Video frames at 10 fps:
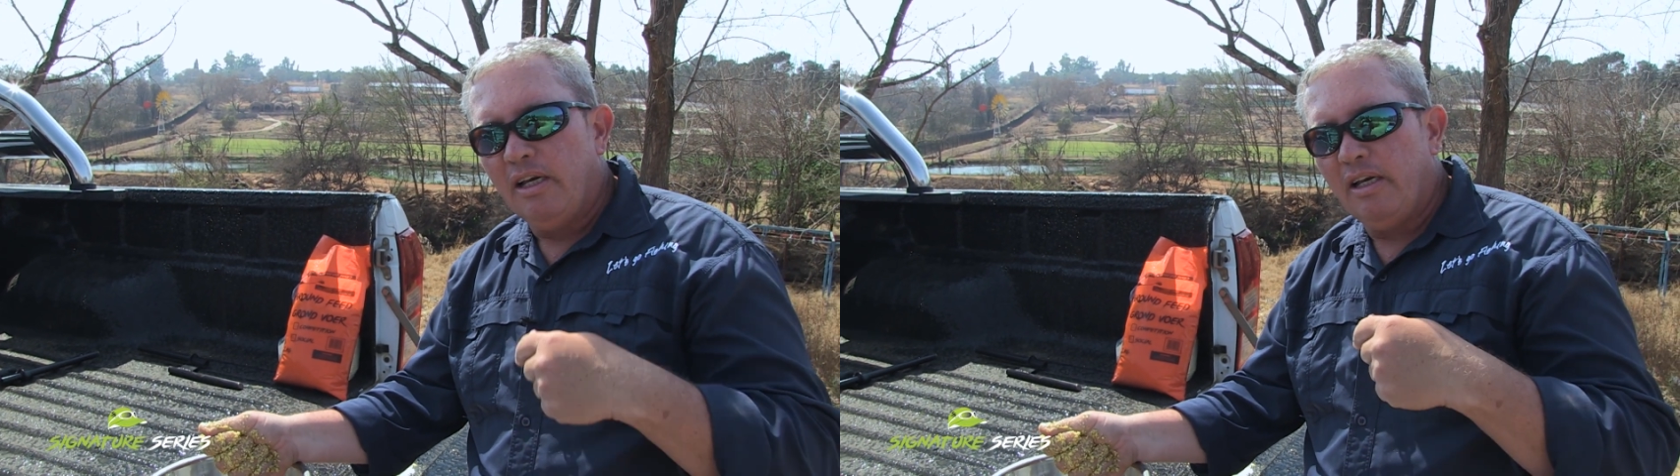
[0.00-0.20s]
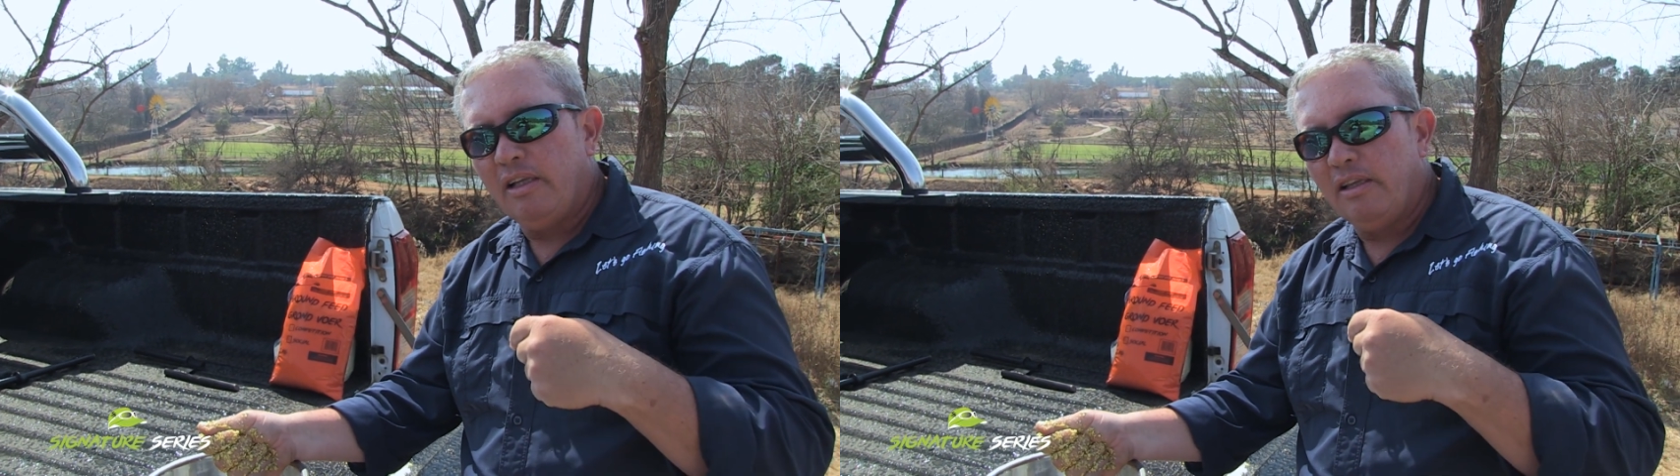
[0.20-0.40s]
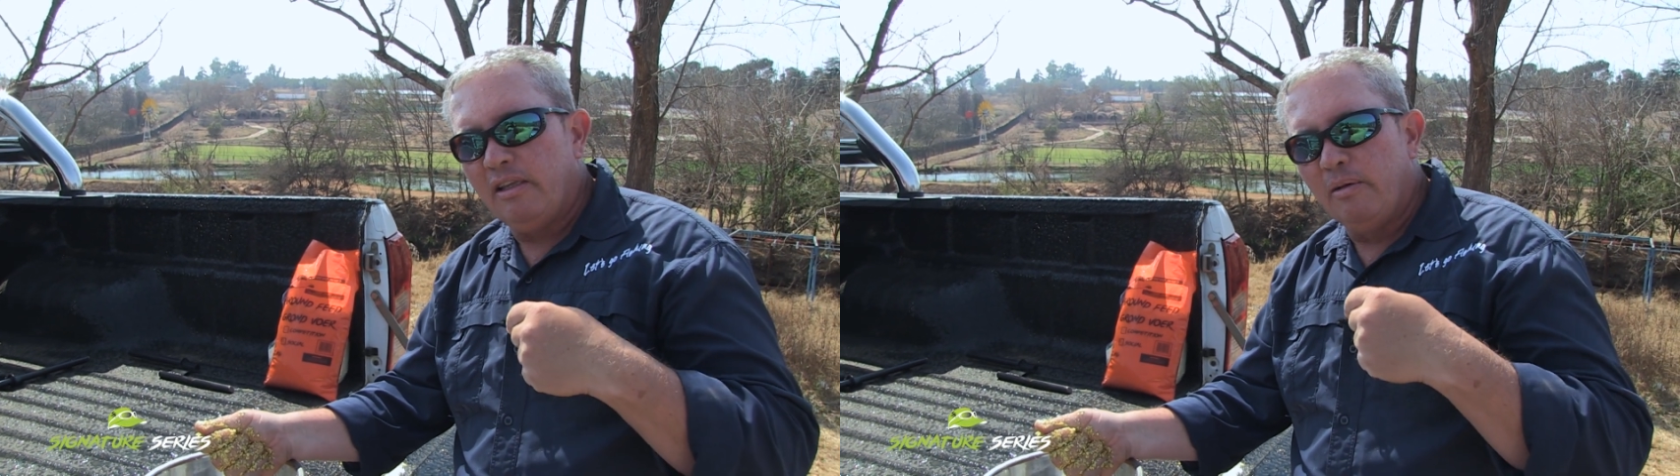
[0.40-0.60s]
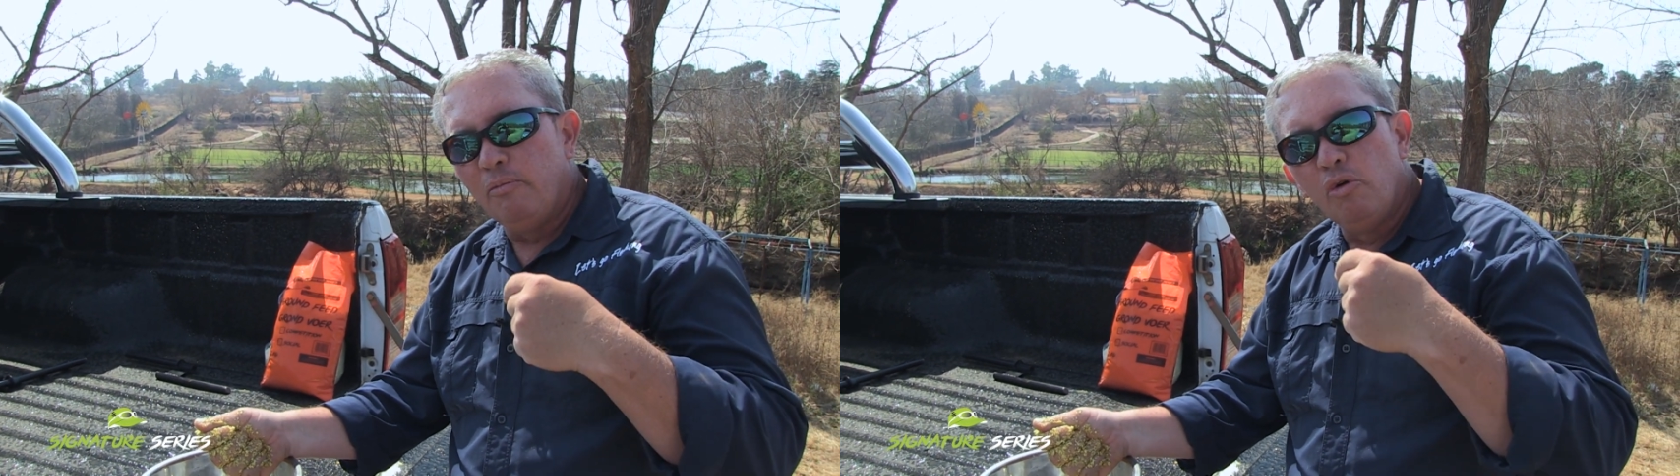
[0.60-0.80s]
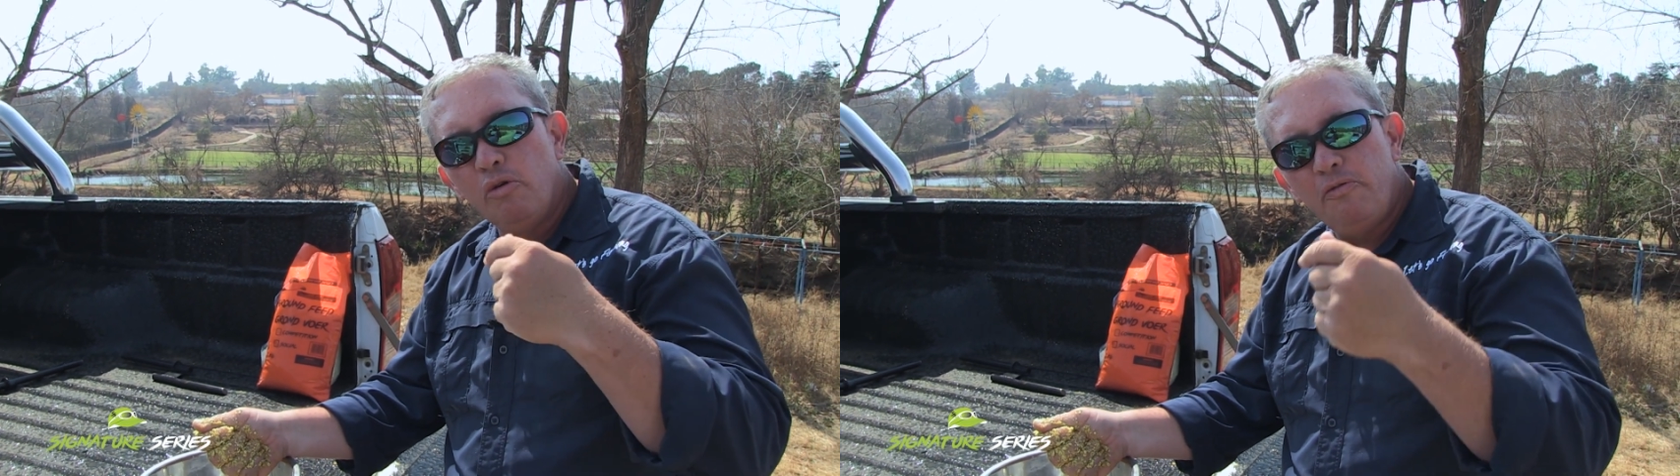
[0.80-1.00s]
and the
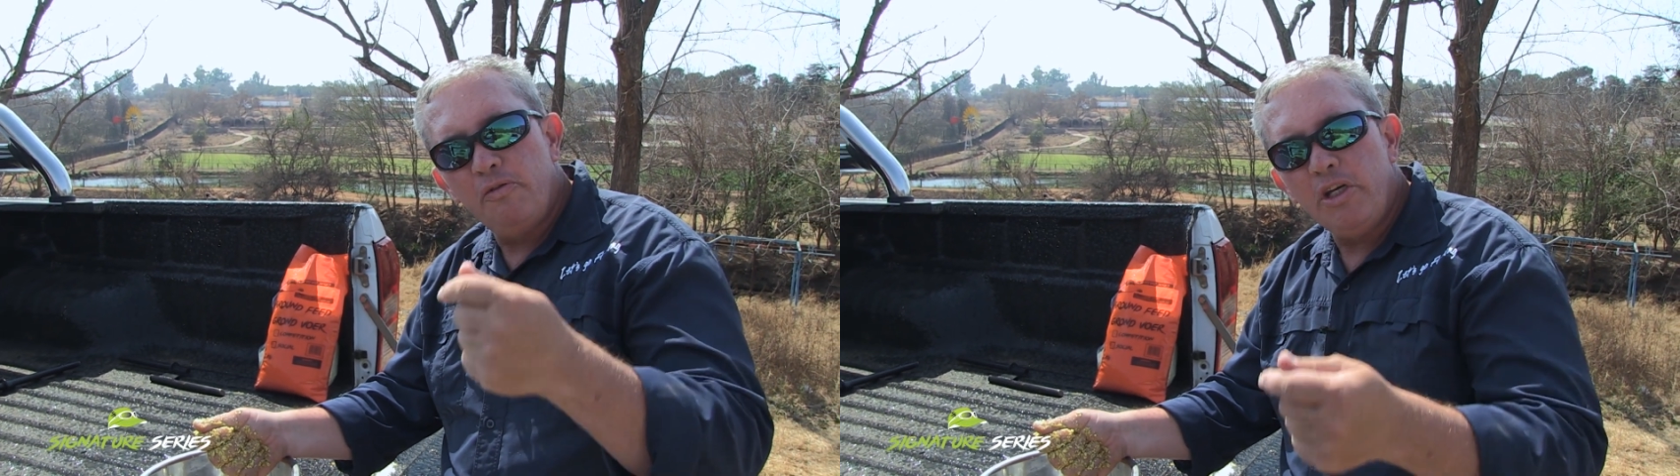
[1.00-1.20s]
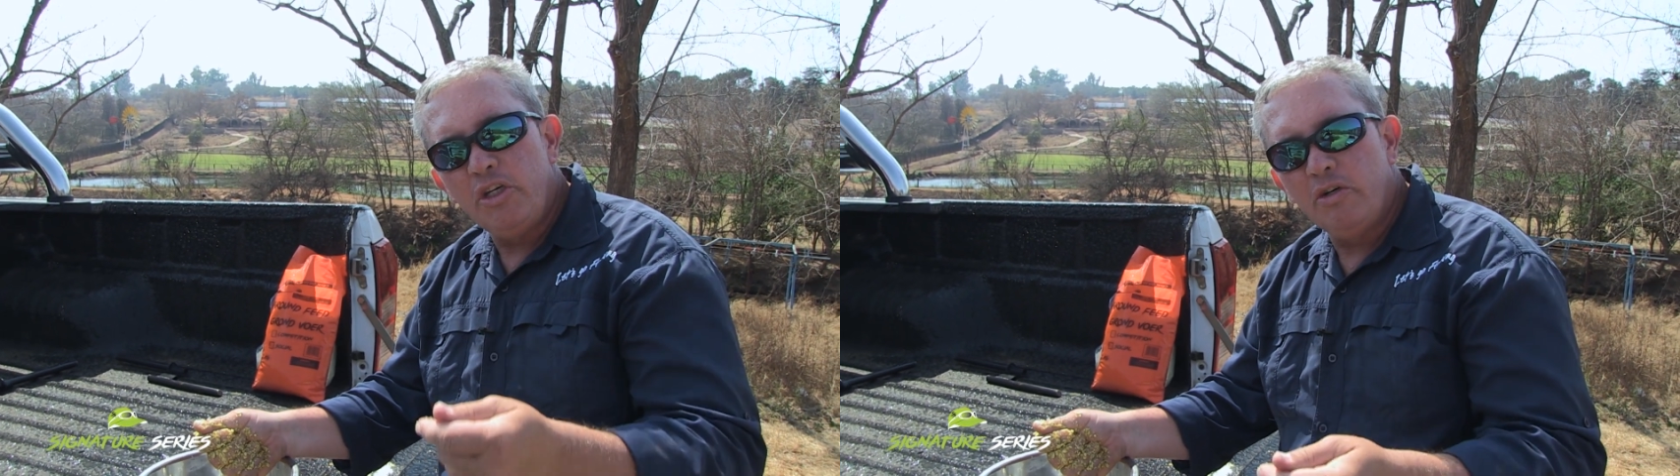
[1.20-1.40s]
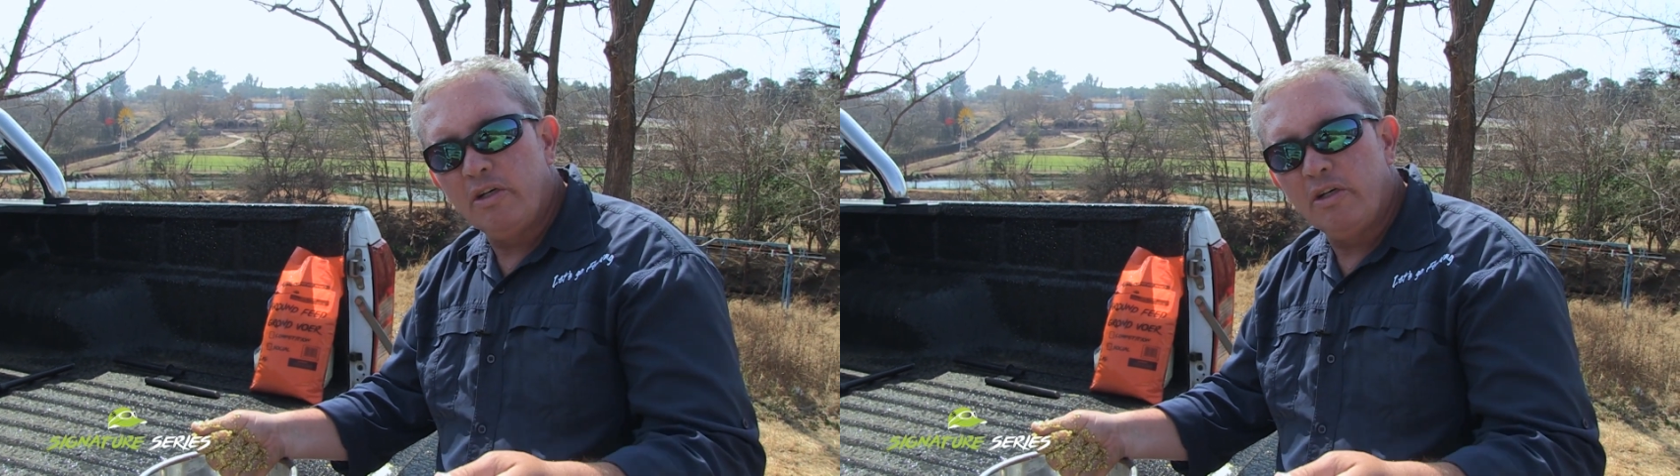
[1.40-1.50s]
more feed